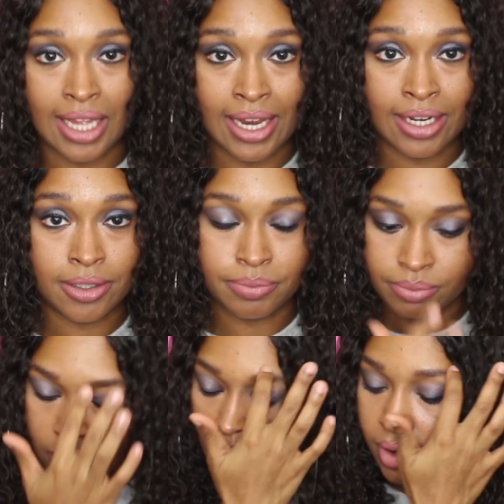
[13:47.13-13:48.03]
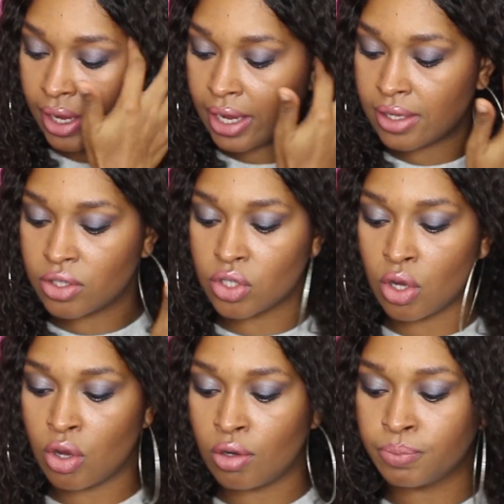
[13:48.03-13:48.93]
like, okay,
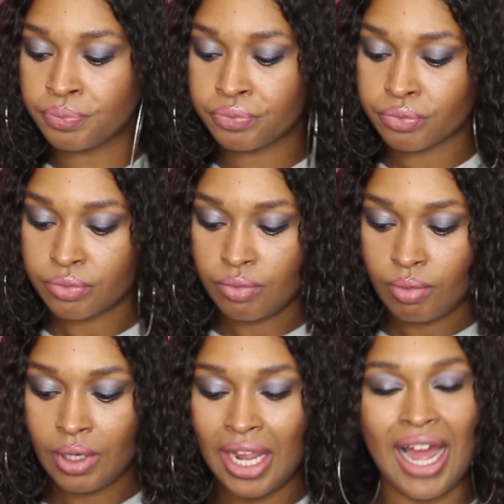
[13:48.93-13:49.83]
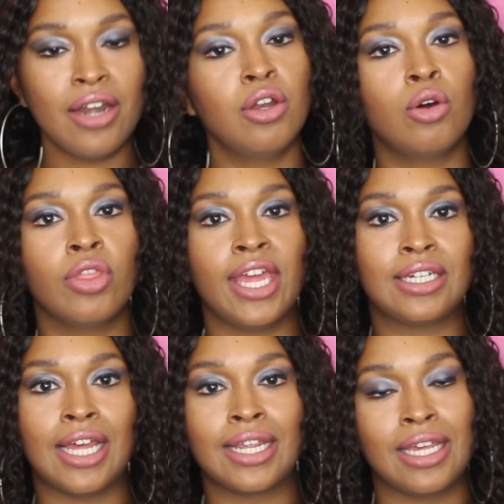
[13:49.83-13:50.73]
so I know
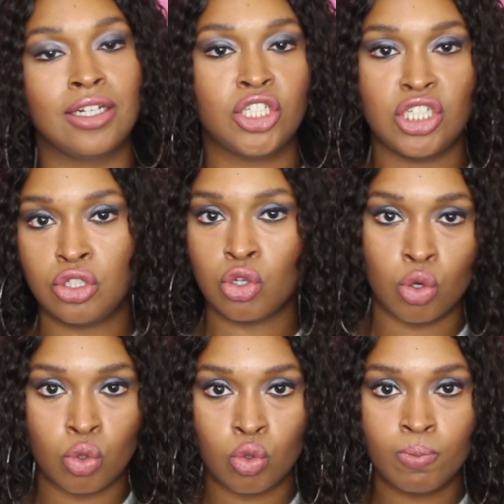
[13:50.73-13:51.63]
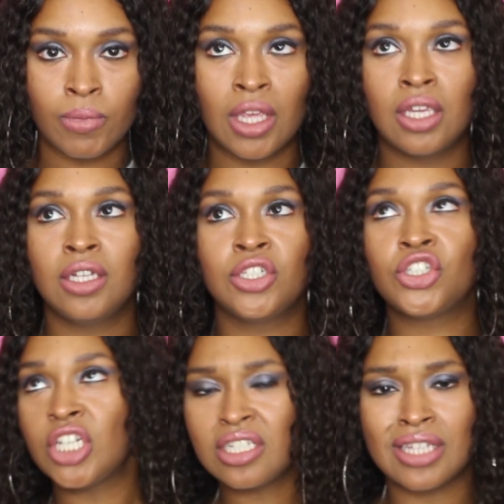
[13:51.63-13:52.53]
that Diana, she's cool.
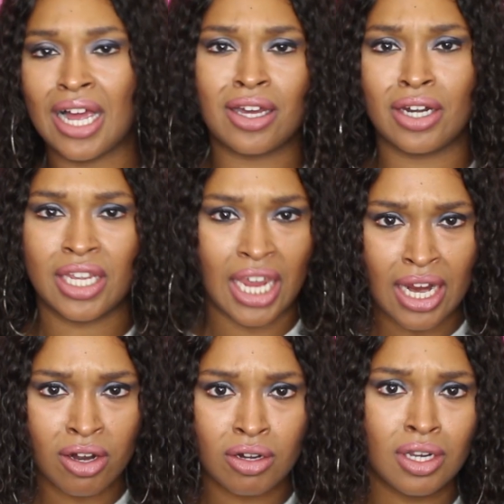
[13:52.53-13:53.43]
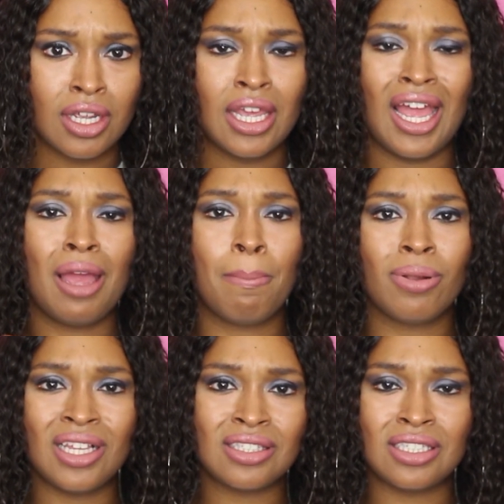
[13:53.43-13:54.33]
She's not gonna care. And
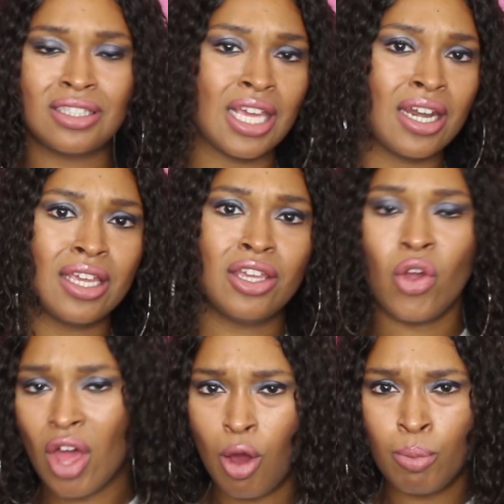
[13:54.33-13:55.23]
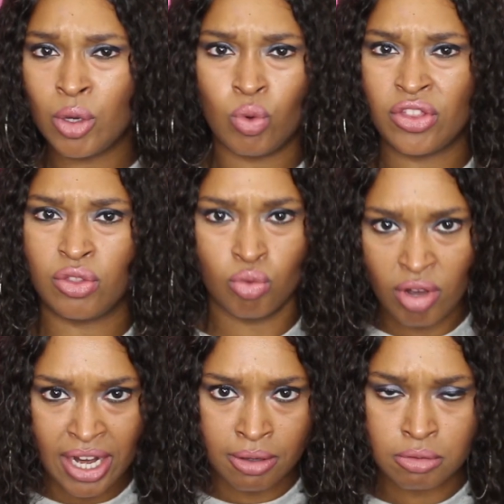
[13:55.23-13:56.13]
plus, he said he'll help me with the
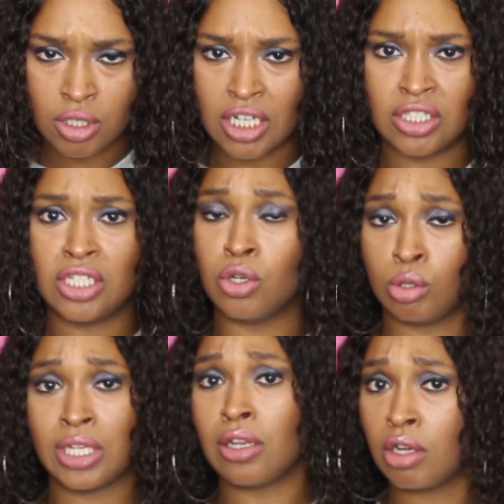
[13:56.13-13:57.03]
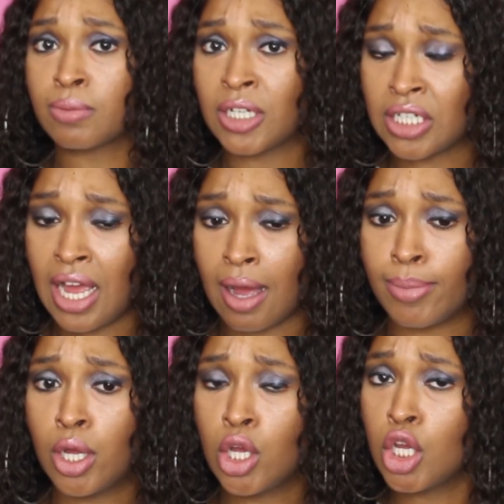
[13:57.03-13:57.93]
rent because he knows I lost my job.
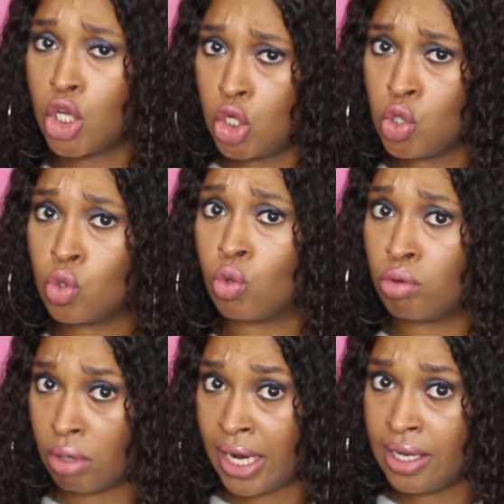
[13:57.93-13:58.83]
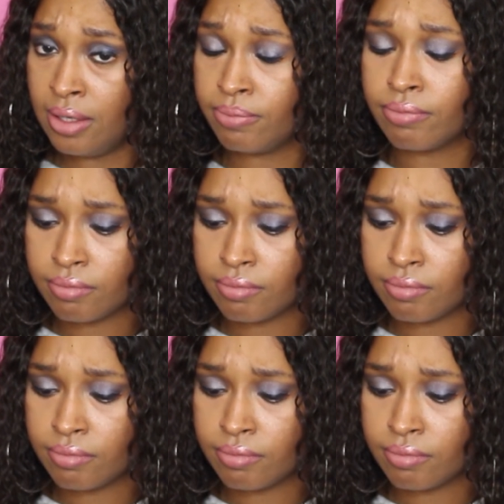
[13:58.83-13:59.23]
Cool, right?